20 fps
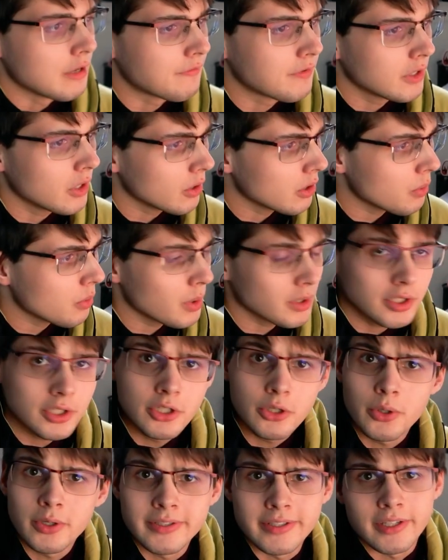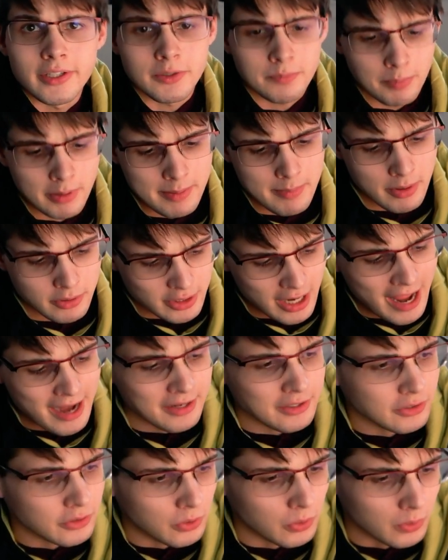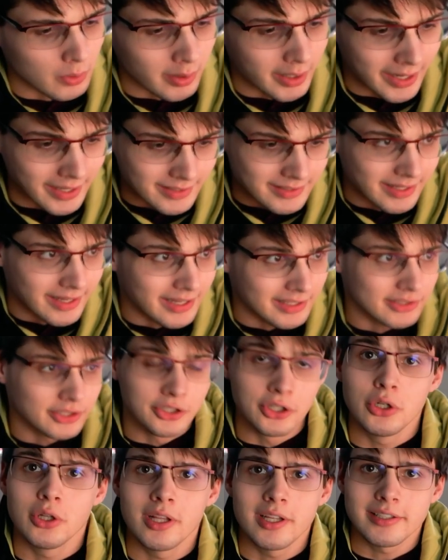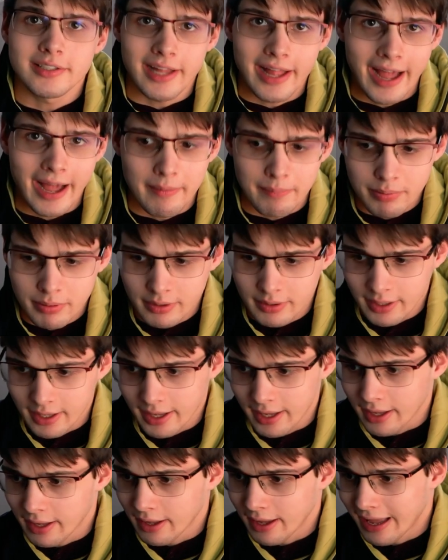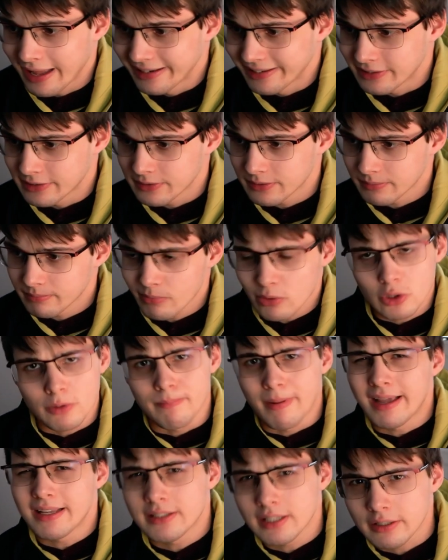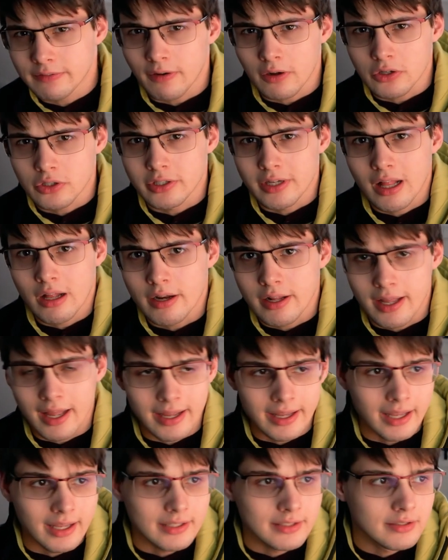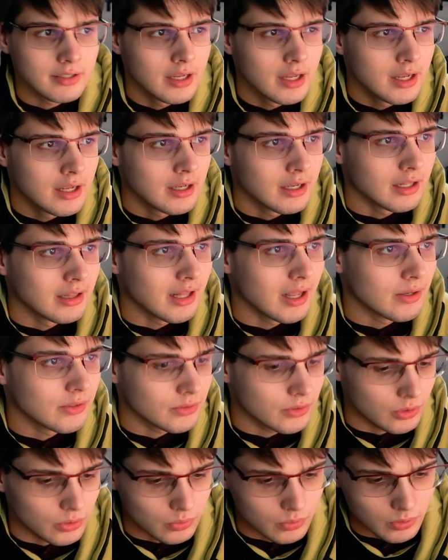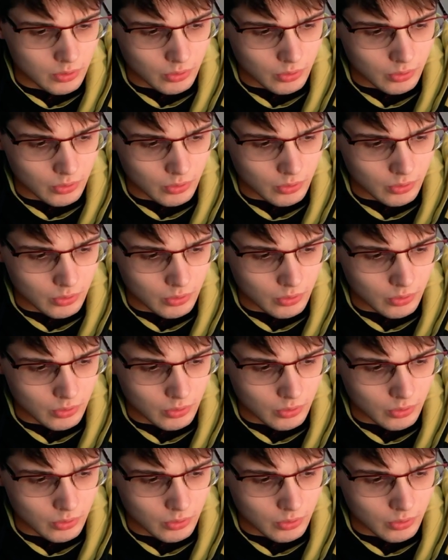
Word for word: If you don't know what Todoist is, pretty much at its core, it's a to-do list app, and its most basic functionality, I guess, allows you